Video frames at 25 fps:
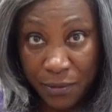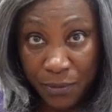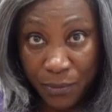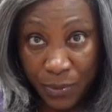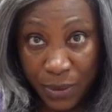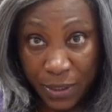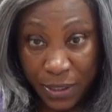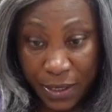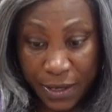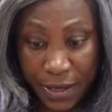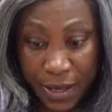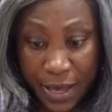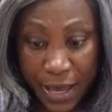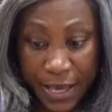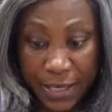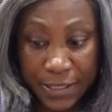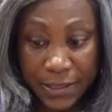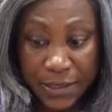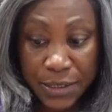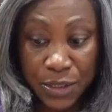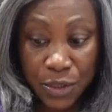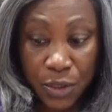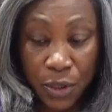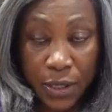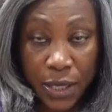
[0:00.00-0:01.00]
Okay
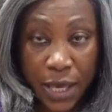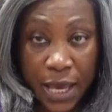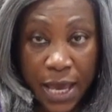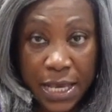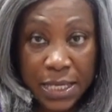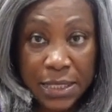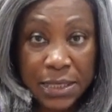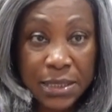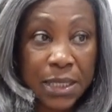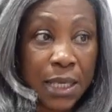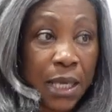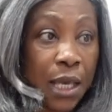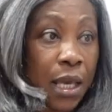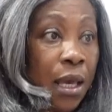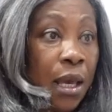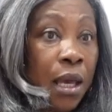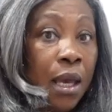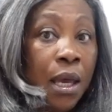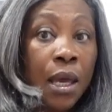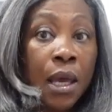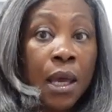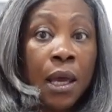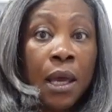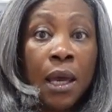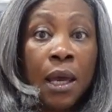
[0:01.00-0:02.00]
guys? So guys,
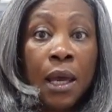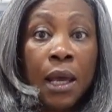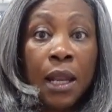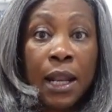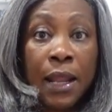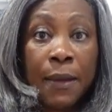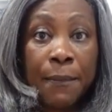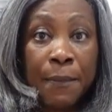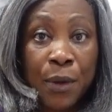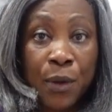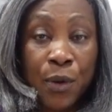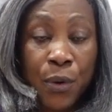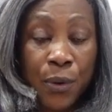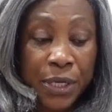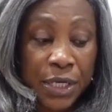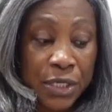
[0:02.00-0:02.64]
let me go